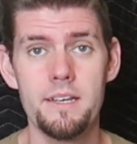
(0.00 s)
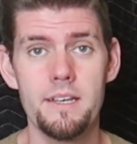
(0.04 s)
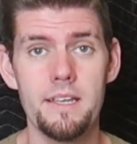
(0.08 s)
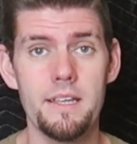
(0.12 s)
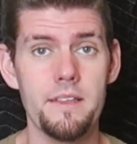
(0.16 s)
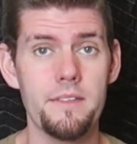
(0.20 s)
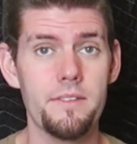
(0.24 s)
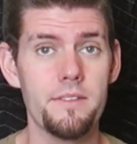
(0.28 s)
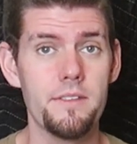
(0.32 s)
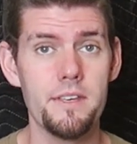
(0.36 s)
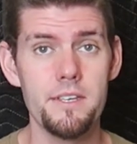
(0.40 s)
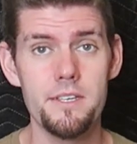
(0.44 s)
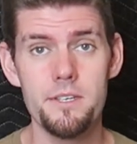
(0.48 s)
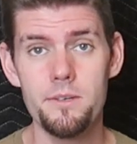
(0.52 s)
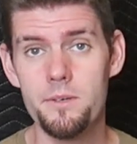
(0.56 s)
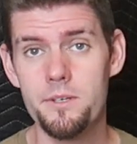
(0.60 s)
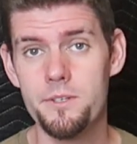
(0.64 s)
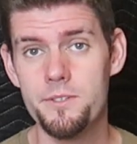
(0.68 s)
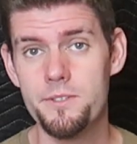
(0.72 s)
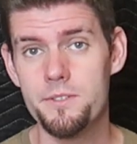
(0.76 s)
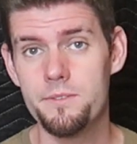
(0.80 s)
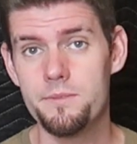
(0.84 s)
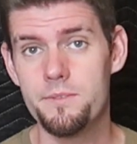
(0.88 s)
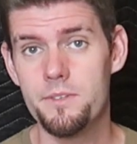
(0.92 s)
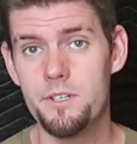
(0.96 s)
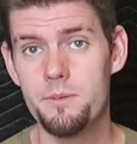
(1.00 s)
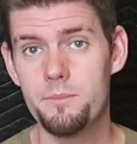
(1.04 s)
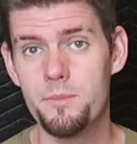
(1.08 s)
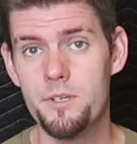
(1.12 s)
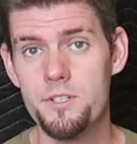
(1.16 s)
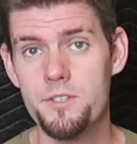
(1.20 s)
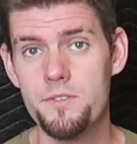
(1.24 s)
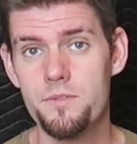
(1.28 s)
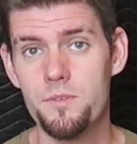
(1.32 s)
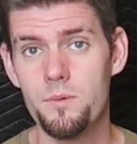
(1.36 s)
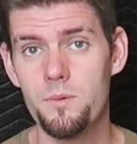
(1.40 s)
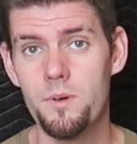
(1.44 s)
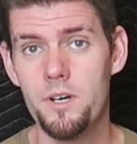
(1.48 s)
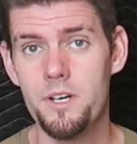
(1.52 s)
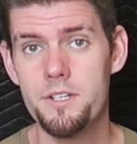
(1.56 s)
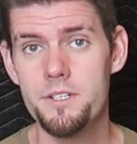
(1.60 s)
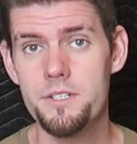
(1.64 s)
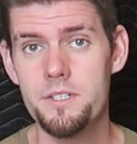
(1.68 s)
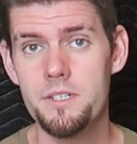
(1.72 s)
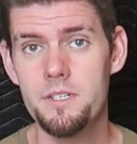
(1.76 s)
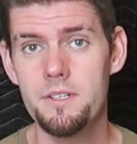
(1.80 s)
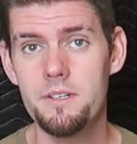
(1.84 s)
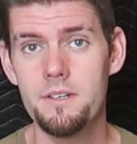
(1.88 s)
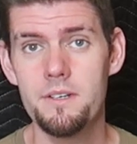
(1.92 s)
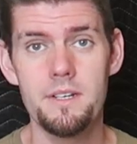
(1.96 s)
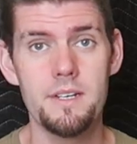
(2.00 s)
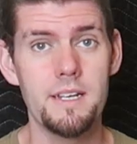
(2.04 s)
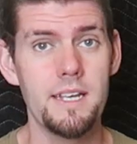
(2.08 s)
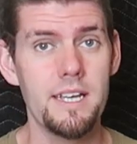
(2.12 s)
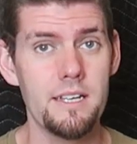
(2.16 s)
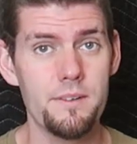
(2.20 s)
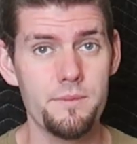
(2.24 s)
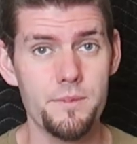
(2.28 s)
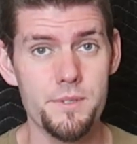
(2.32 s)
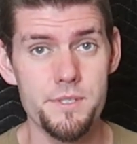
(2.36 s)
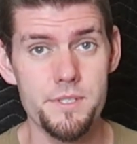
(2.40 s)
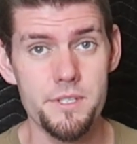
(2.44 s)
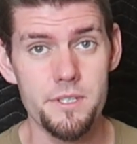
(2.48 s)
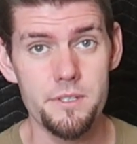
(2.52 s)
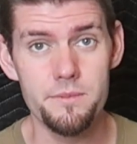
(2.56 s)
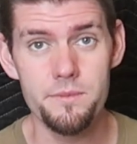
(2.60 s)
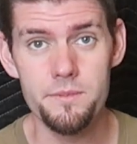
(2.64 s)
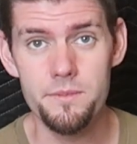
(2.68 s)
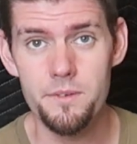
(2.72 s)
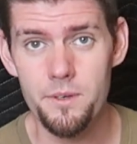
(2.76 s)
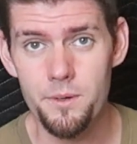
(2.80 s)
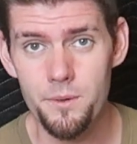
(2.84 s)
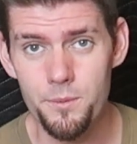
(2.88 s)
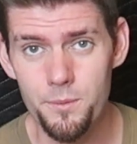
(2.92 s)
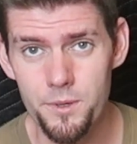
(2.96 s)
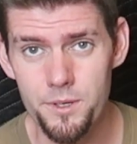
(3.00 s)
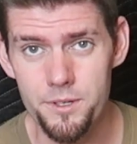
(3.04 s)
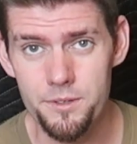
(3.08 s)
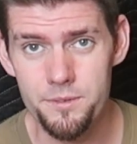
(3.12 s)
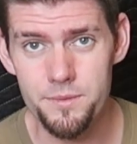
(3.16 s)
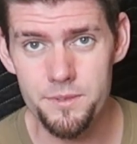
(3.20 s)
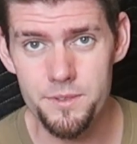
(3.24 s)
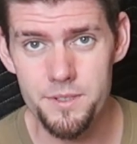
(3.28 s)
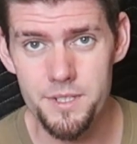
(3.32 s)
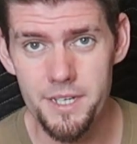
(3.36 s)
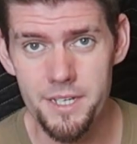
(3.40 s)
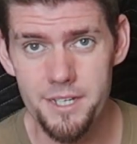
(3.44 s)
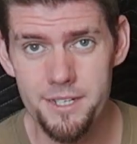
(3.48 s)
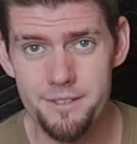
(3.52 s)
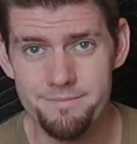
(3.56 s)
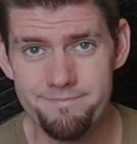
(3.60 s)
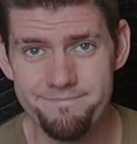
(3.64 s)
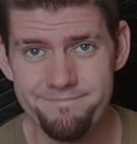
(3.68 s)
And thank you all so very much for watching, and have yourself a wonderful day.